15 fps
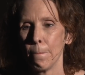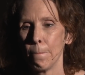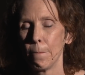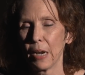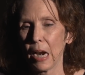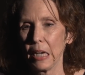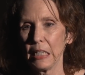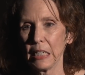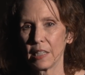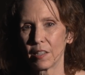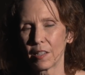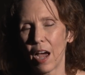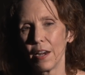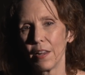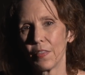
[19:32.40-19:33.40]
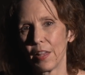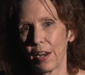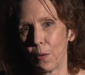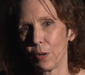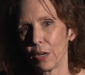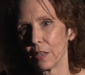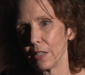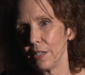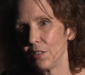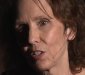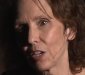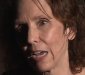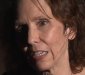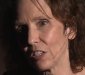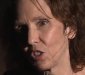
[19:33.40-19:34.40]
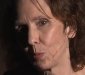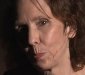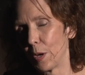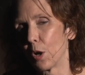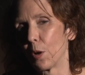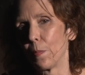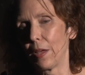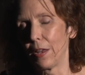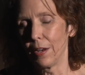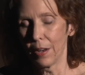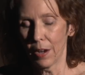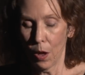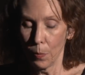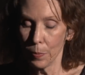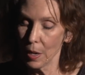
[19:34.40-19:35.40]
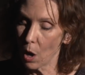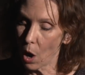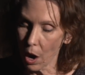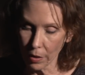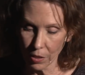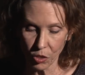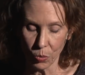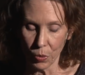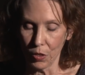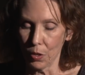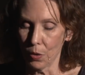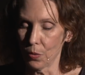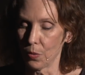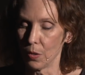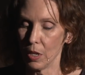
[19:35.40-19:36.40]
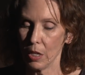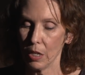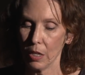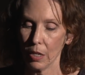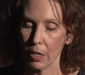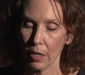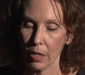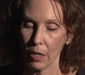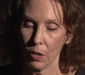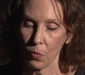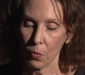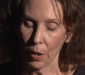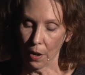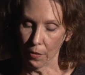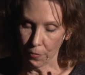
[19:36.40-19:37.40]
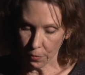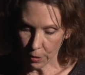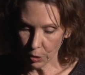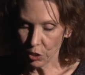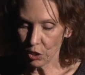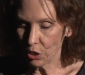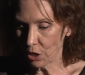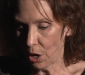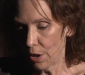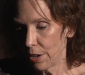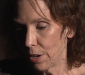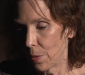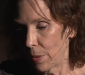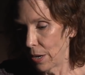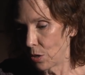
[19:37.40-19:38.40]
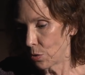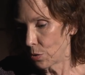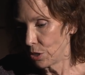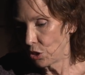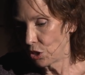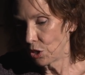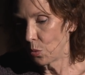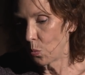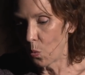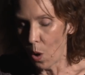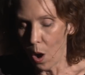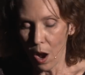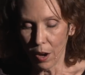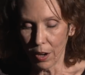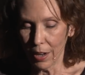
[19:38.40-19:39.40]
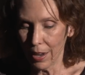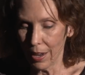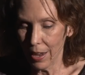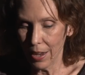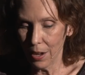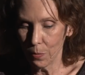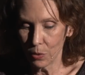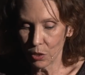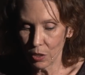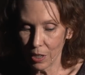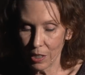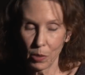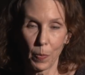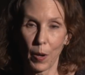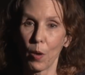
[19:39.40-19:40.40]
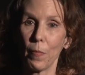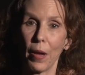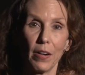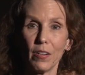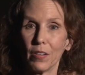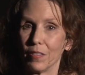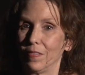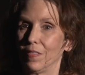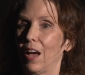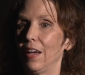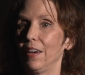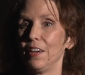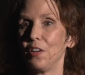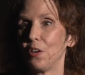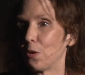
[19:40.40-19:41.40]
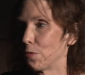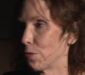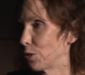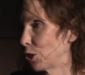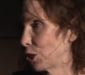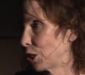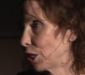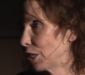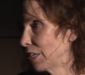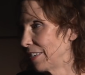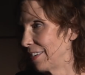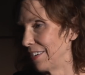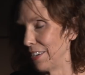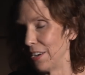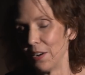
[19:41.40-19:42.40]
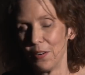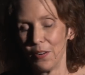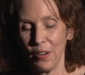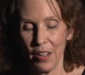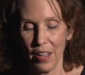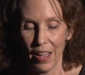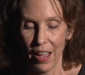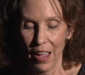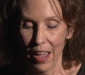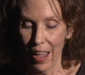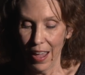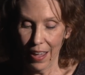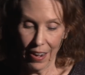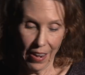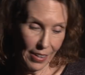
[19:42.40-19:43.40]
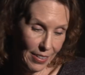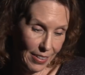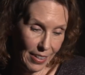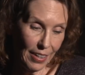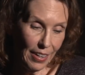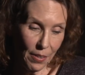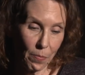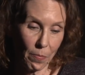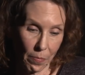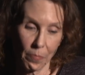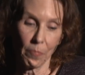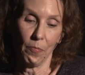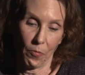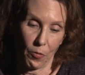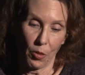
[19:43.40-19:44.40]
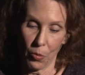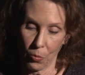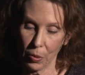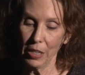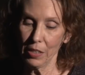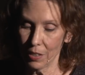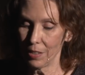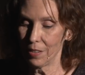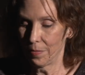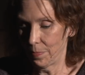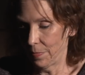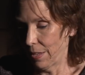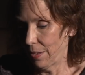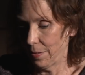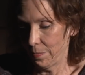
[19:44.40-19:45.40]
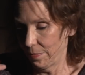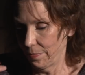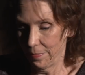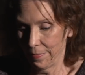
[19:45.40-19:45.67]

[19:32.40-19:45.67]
But I decided that I would at least experiment, and I'll be honest with you, when I first started on my Christian walk, it was experimental. I didn't know for sure, and I did it for the reason that